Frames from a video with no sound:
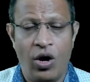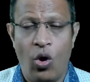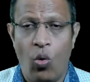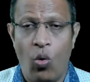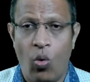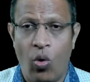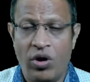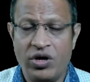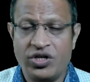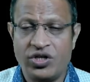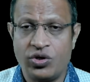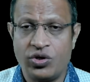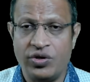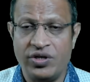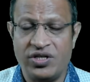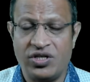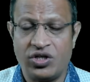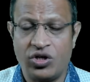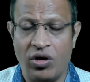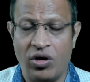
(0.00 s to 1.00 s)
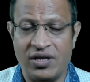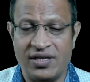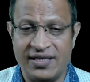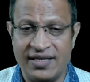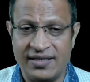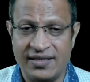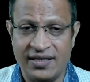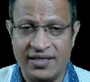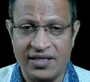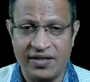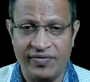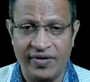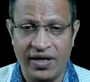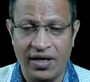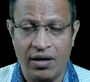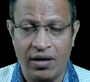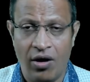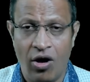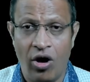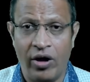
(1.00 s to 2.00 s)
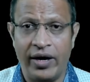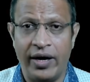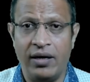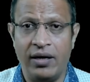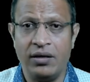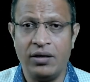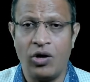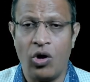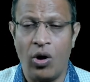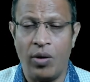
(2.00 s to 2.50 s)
wants to install CCTV or hidden,